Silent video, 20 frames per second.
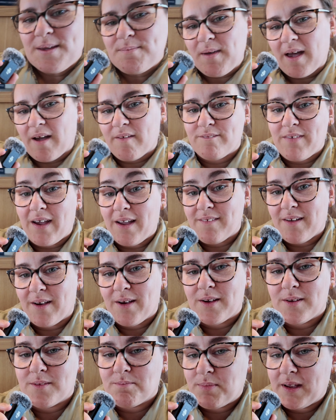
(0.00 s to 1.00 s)
About 5
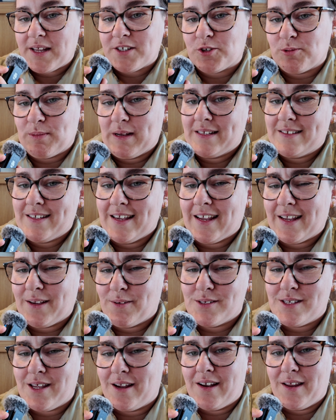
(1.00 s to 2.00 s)
hours, a bit dramatic. It
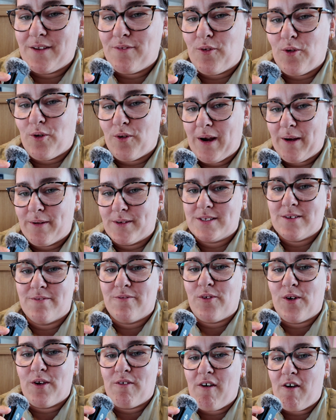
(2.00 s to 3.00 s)
was only 4 hours and
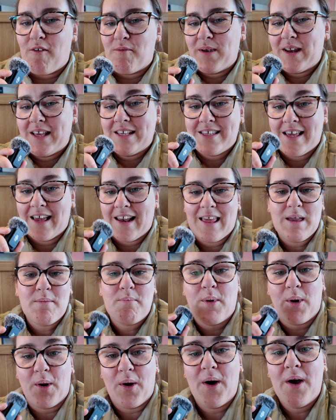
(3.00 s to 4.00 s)
45 minutes early,
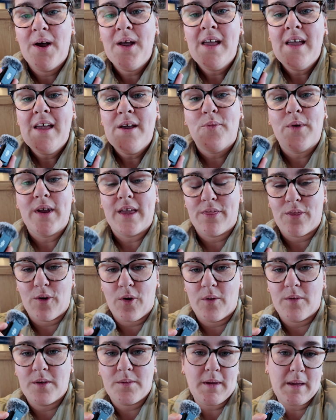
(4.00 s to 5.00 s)
but we
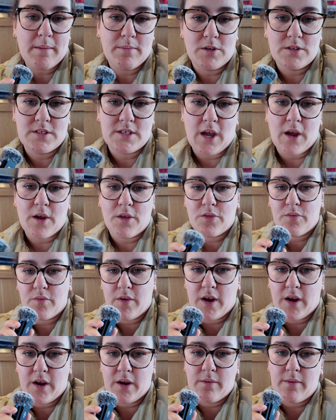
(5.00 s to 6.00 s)
thought we'd be able to go
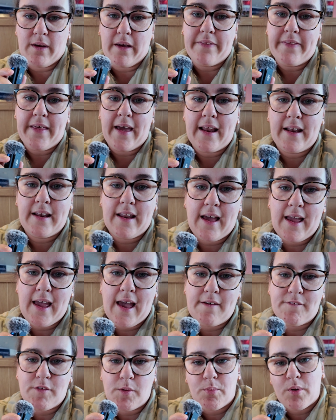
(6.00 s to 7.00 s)
through, and then I
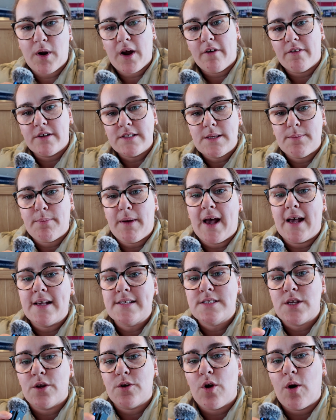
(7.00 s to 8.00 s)
have a priority
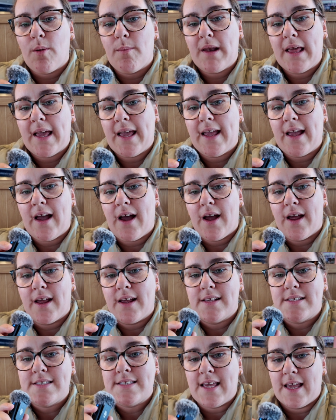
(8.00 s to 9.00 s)
pass, so normally
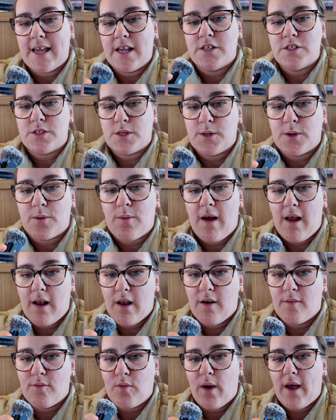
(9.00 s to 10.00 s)
I sit and do quite a
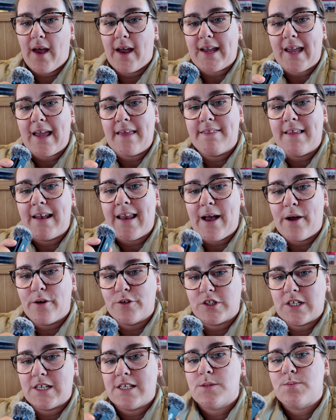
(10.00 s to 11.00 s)
lot of work in the
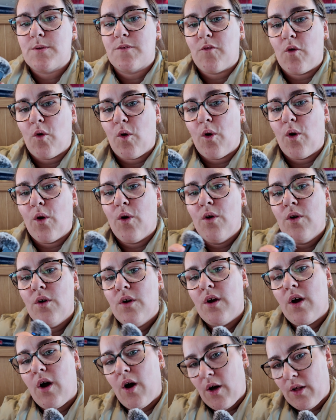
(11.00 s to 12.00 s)
lounges before
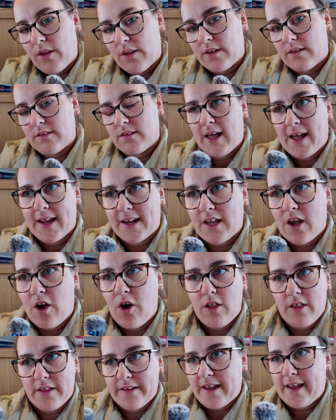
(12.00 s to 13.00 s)
a
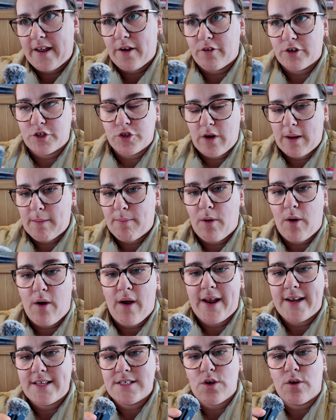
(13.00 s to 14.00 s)
holiday or a trip or
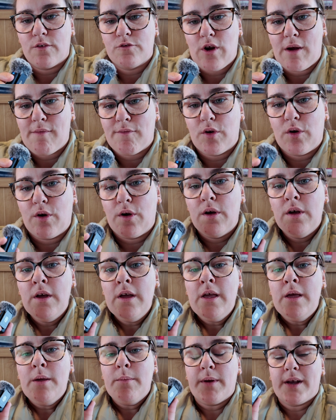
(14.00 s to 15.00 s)
any sort of travel,
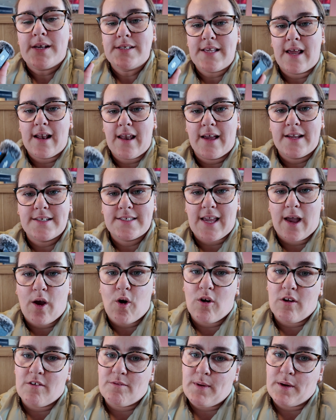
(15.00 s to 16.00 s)
because I like to get
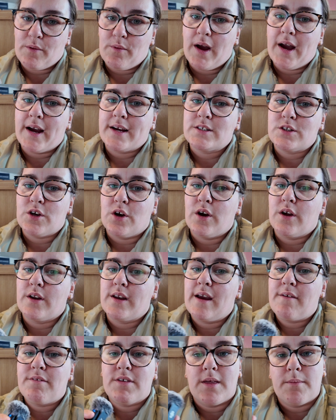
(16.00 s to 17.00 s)
all of my work done,
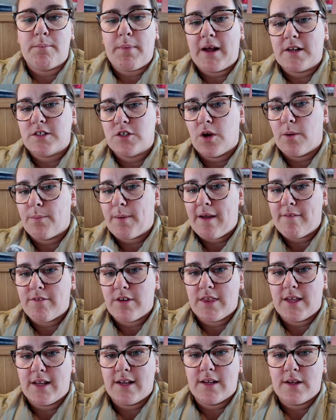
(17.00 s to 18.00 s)
everything backed up,
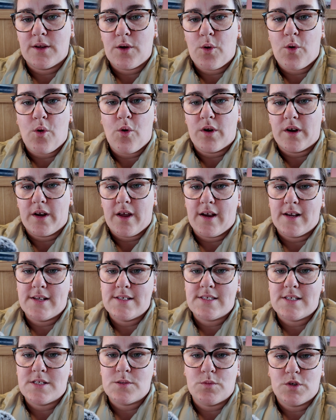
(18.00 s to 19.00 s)
everything
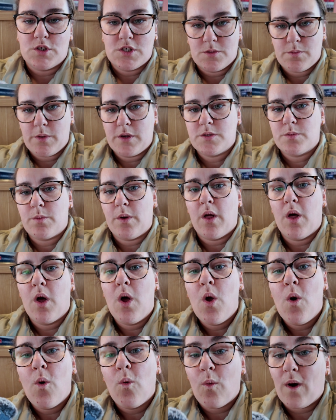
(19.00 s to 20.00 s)
organised as much as possible
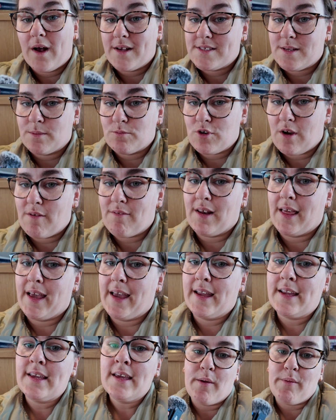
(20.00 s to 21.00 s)
whilst I'm
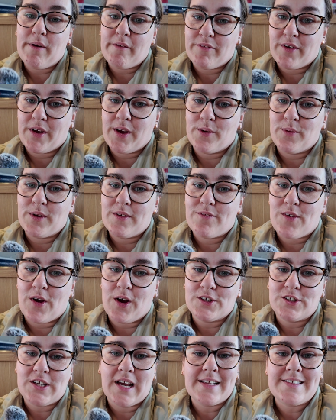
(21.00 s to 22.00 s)
travelling. However, we've
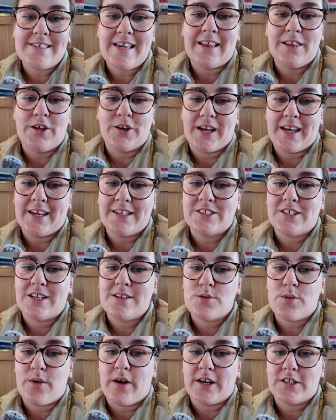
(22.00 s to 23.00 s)
got checked in luggage
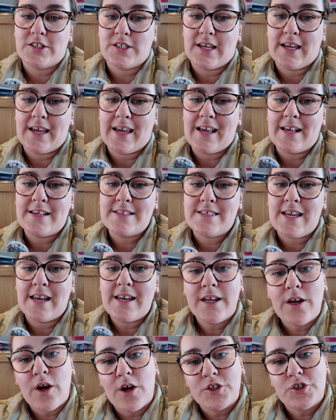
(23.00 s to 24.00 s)
because we're actually
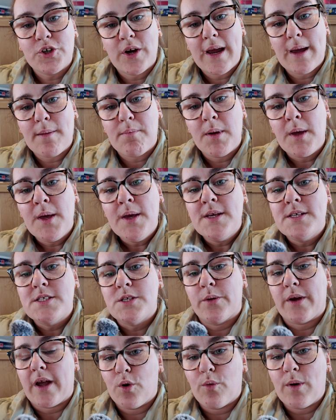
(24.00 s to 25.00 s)
extending our trip,
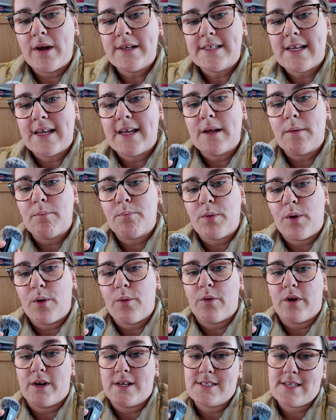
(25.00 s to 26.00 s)
so we're a wedding but
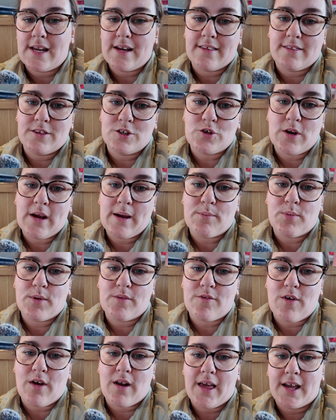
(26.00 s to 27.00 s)
we're extending the trip.
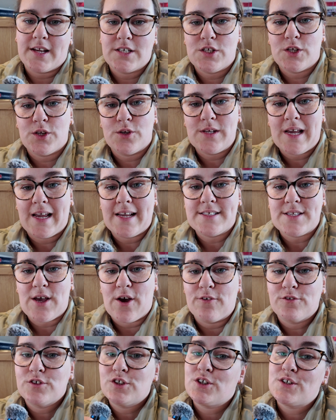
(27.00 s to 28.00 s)
We've got like 2 days
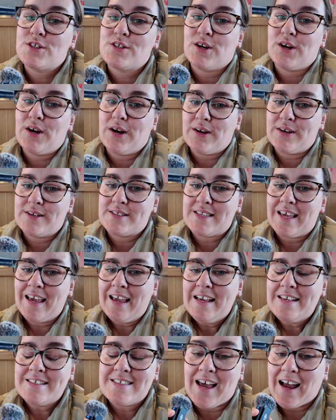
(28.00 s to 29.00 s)
off, just us.
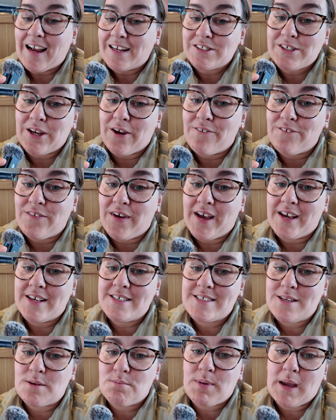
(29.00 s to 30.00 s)
It's actually our
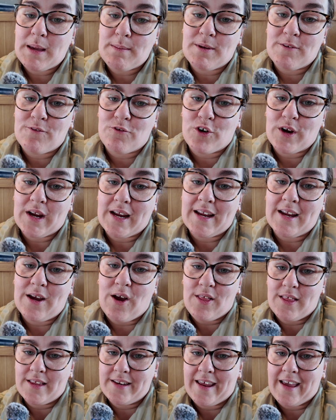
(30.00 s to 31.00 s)
first baby-free
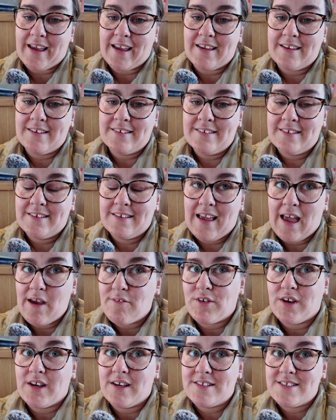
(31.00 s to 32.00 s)
holiday
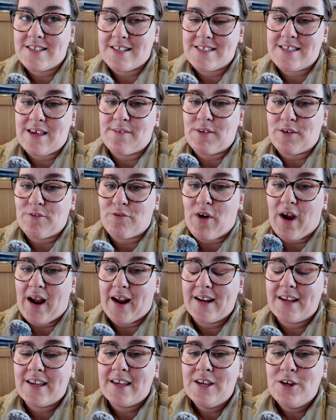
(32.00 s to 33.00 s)
ever since having
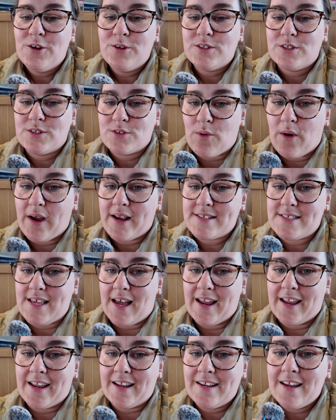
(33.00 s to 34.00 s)
Frank, which is quite
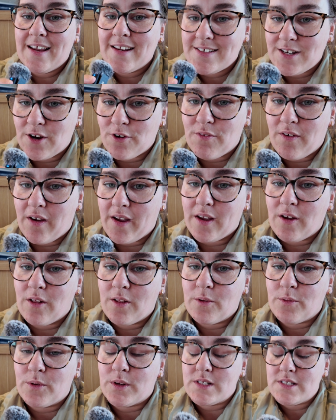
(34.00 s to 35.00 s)
exciting and terrifying
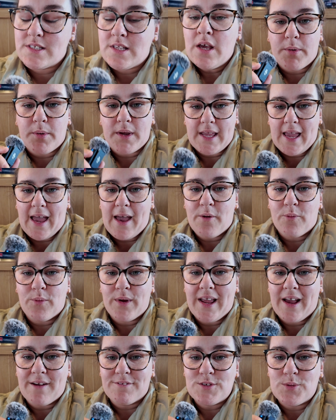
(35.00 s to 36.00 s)
all at once. But yeah,
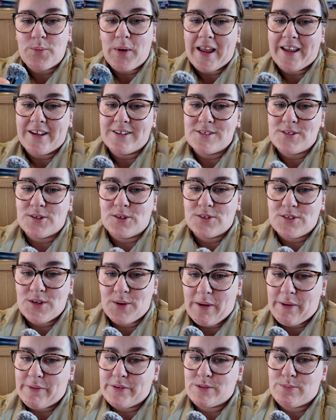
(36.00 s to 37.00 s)
we have to wait until 2
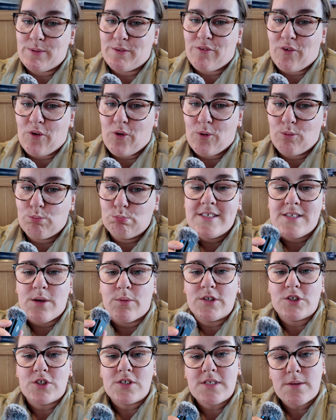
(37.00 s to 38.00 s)
hours before. So
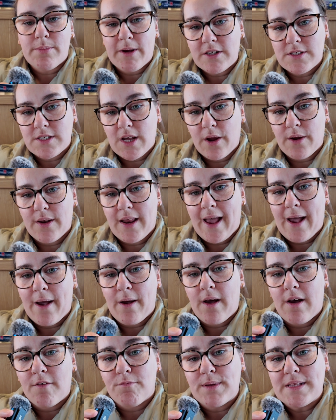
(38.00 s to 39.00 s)
we're just about to go
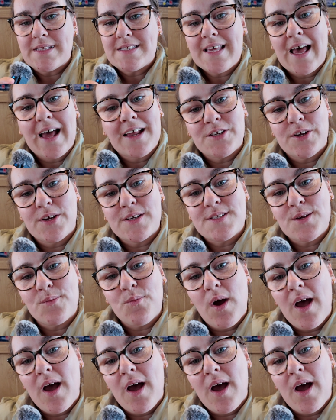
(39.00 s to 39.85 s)
now. I've been sat doing some